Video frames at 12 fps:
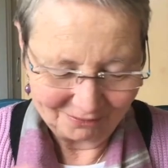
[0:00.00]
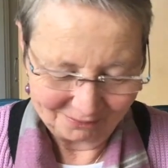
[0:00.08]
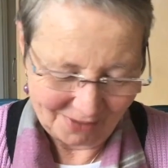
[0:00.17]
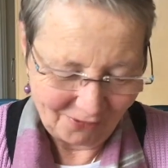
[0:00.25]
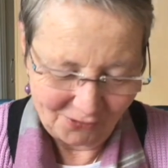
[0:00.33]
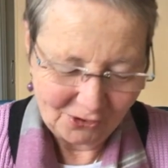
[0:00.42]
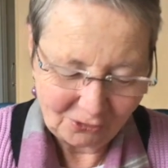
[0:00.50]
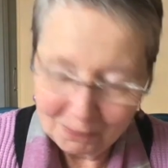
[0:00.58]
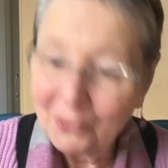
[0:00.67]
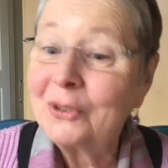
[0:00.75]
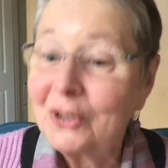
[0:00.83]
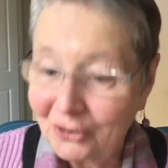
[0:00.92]
our first
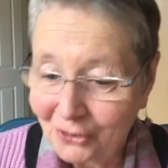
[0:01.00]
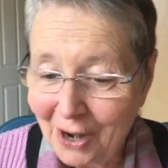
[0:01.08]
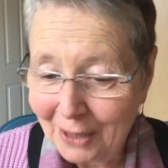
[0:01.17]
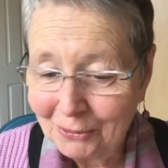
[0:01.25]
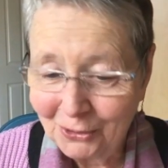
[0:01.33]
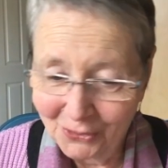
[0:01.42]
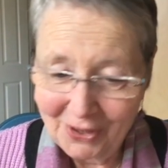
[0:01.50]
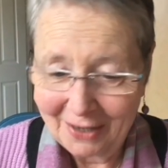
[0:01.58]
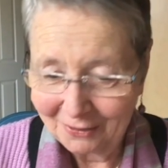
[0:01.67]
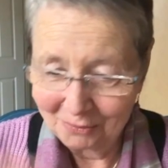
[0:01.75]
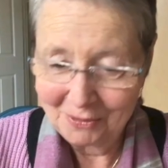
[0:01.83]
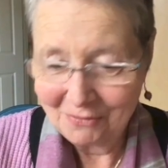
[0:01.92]
book describes all
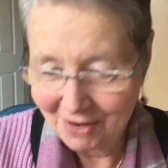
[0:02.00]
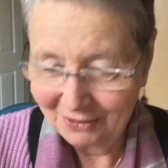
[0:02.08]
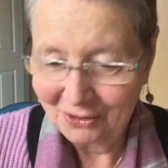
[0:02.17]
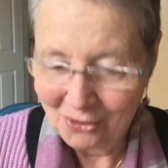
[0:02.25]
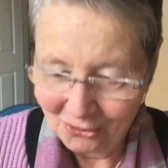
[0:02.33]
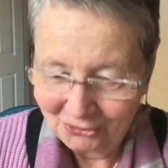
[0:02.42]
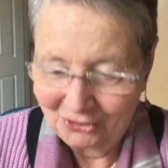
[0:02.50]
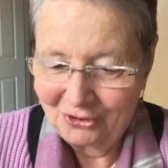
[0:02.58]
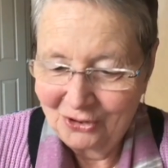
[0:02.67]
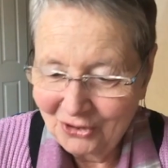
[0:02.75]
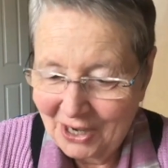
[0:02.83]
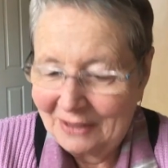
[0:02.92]
that, and we run courses
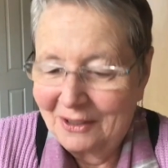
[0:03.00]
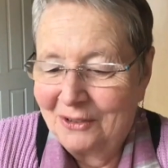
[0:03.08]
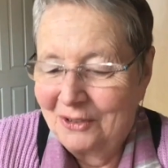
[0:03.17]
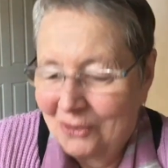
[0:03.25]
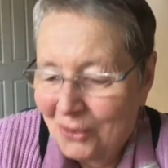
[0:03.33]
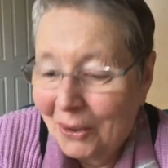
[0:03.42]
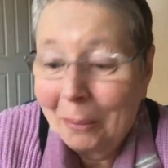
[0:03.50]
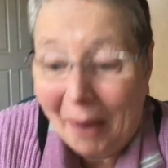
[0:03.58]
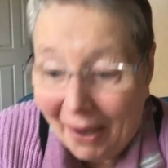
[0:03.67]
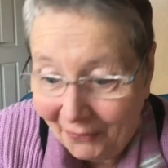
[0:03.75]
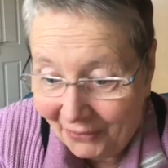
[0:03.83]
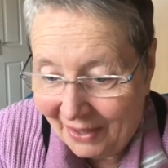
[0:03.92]
and trainings all
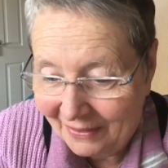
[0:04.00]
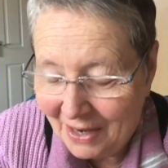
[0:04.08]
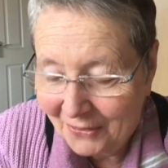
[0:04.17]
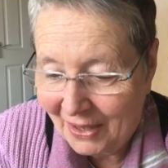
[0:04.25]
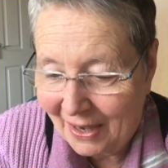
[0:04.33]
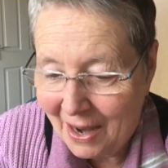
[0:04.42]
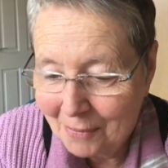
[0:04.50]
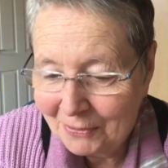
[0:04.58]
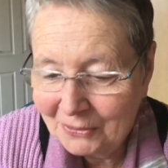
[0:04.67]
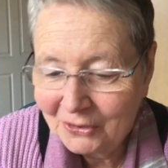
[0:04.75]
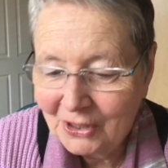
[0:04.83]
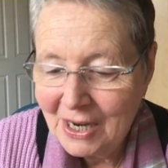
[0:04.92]
about that, how that
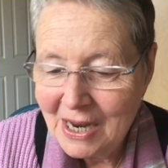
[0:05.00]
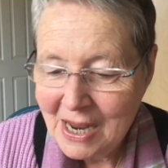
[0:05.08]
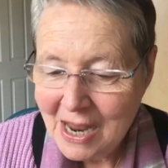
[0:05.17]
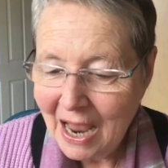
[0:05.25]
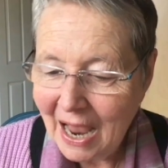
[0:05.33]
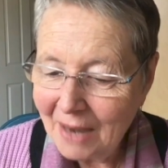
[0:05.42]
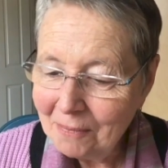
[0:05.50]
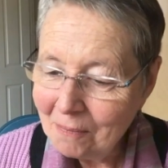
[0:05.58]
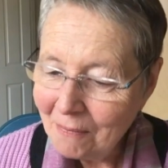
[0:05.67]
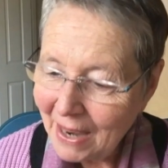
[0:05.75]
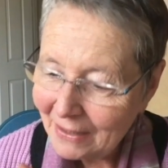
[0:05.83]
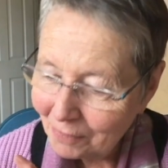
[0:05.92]
happens.
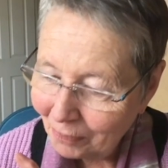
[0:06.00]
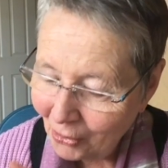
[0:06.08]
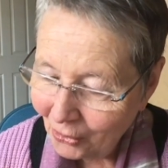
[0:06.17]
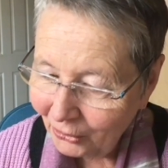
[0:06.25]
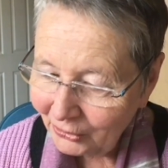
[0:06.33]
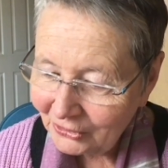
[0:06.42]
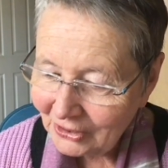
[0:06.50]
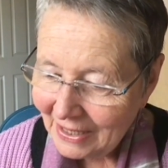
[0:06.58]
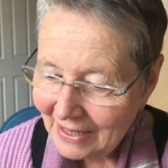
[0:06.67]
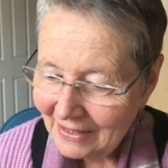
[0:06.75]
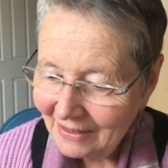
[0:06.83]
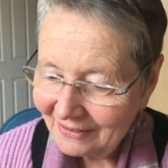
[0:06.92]
And menopause
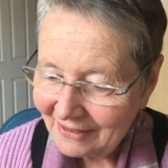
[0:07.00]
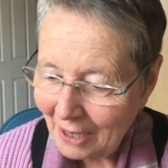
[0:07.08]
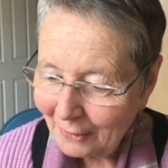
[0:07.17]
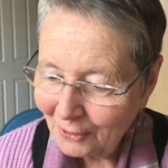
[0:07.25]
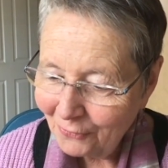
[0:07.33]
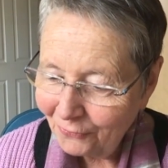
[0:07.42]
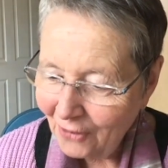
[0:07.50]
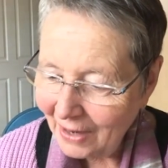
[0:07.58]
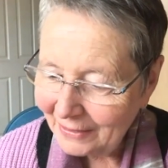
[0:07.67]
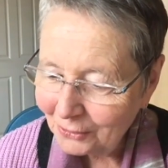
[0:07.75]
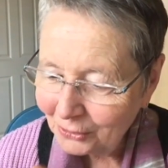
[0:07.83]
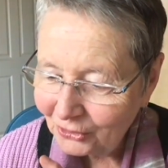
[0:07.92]
is like the
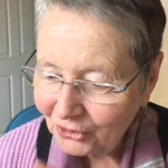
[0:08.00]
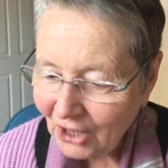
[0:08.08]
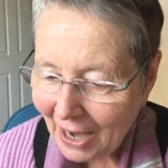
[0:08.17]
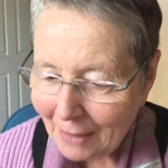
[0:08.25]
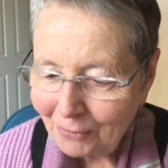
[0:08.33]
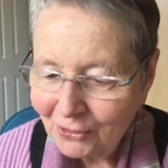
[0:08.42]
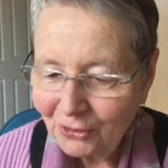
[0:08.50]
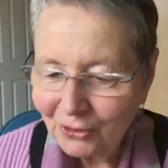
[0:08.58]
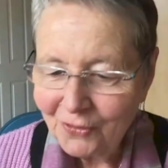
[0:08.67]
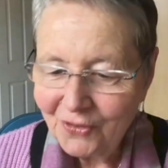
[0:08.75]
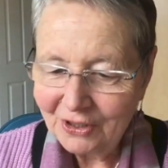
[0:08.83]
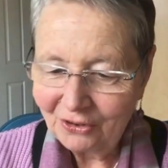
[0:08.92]
final chapter
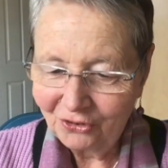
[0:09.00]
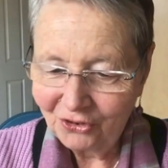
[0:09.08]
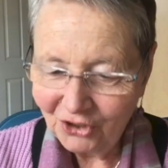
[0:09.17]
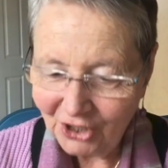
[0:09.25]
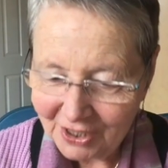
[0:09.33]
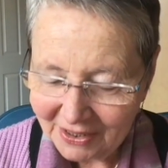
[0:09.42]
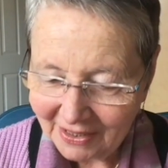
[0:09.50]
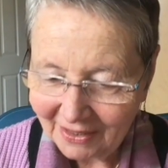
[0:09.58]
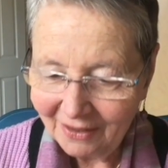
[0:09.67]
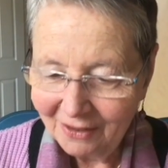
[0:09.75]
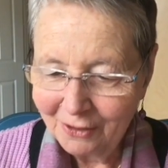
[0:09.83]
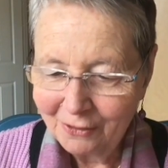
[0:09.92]
of this
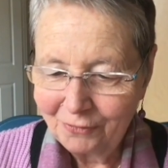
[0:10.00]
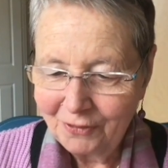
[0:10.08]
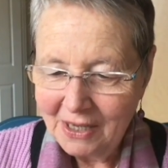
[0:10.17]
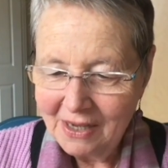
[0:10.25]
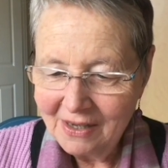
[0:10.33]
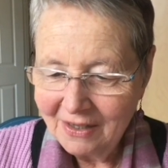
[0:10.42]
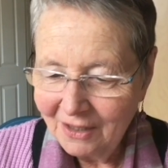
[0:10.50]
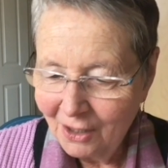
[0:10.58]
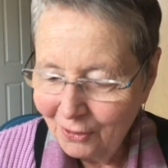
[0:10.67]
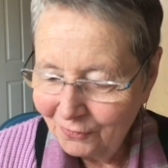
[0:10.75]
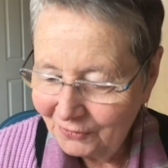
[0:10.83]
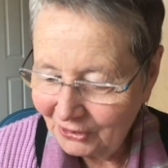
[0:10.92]
journey of
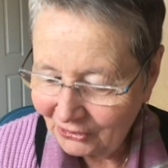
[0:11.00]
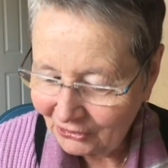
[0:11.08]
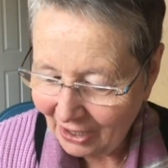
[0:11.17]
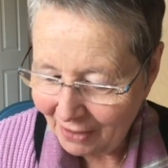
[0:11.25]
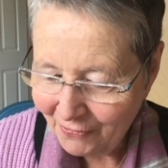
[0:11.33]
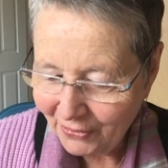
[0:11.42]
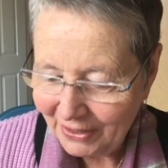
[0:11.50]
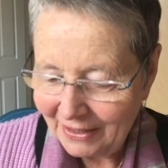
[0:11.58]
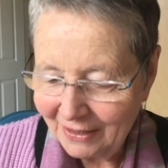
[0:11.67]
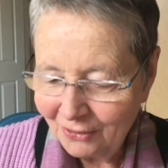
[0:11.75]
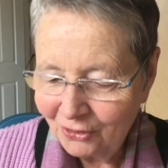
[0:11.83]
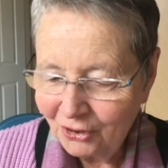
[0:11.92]
discovery
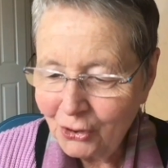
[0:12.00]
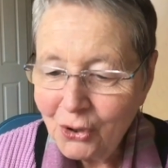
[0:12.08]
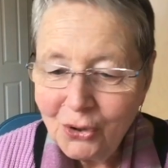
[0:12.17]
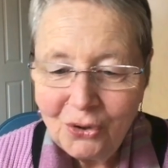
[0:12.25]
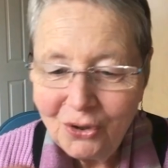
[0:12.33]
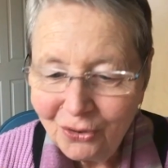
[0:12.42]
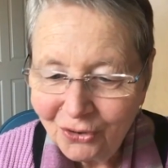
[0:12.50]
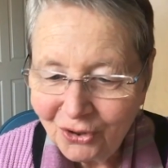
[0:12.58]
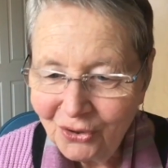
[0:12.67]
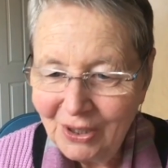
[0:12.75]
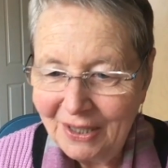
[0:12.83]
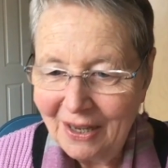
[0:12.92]
into who you
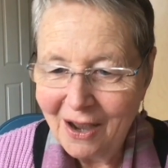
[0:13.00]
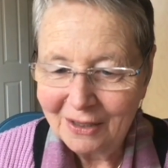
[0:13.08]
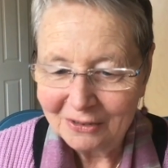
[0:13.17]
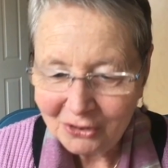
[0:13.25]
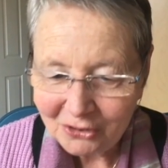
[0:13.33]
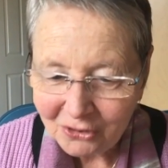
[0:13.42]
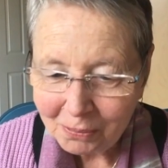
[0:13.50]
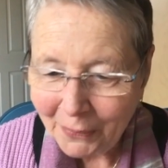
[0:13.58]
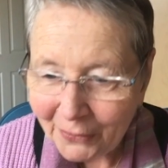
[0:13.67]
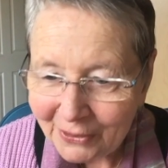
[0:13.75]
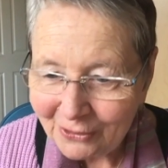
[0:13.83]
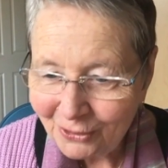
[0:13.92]
truly are. It's a
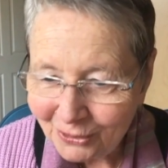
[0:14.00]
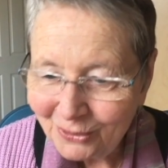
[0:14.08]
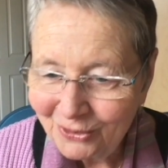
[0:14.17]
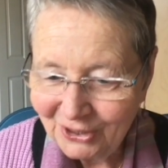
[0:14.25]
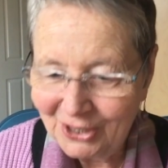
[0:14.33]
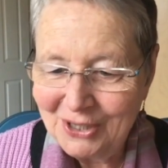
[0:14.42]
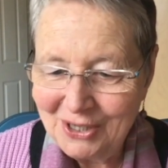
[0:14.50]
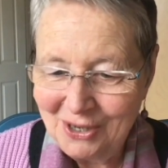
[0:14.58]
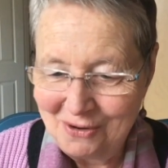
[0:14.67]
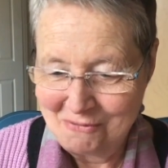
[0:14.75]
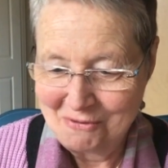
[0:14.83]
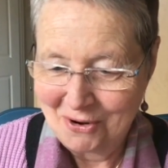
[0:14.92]
spiritual journey
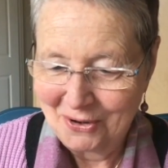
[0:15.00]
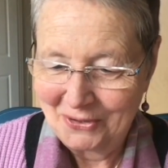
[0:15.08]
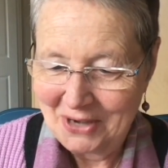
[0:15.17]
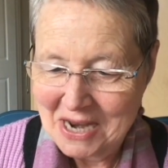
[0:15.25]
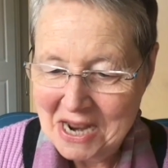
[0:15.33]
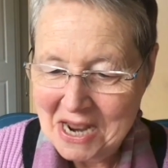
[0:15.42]
you're on.